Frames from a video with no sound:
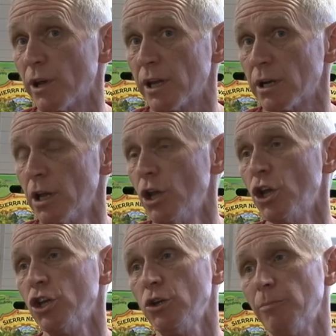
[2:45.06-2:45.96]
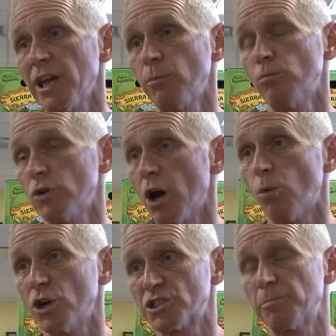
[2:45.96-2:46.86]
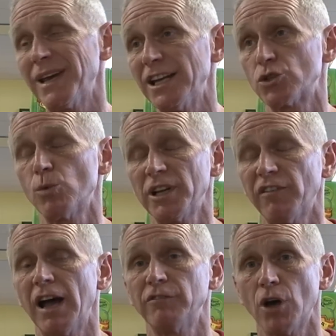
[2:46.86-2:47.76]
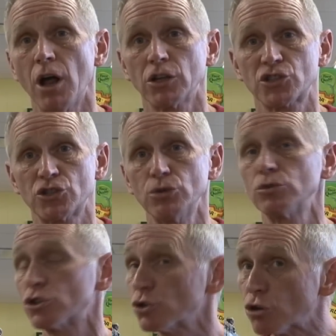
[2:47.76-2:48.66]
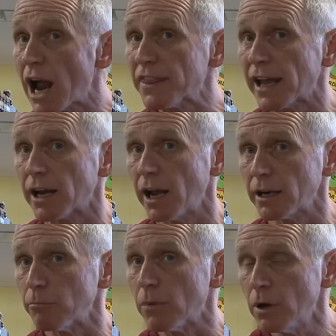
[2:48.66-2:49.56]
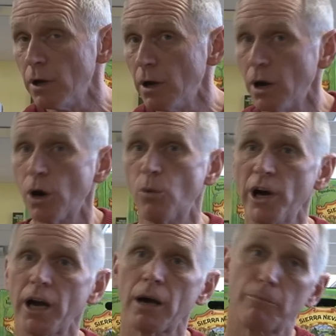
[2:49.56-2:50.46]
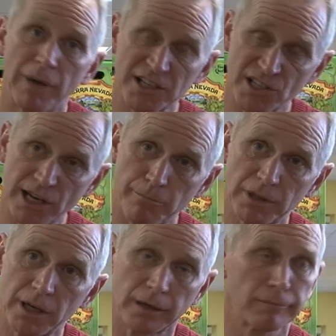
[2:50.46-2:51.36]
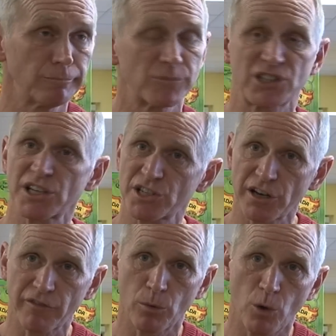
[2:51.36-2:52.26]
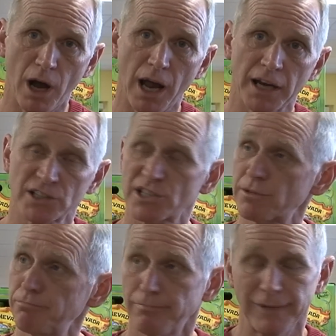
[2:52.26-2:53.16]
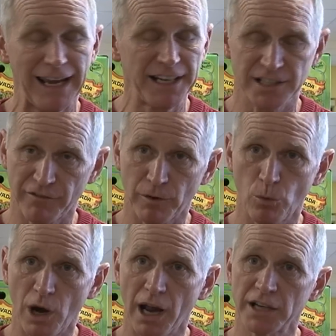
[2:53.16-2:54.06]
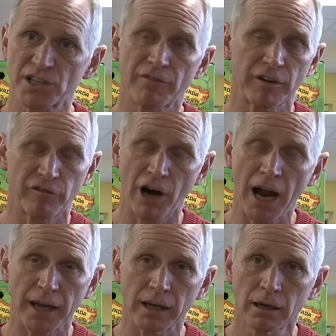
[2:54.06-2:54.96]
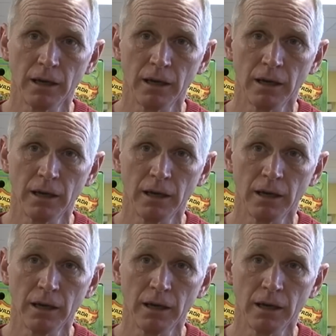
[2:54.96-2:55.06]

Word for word: with it, you may not want to pay $25 to, to try that item where by sampling six different wines, eight different wines every Friday,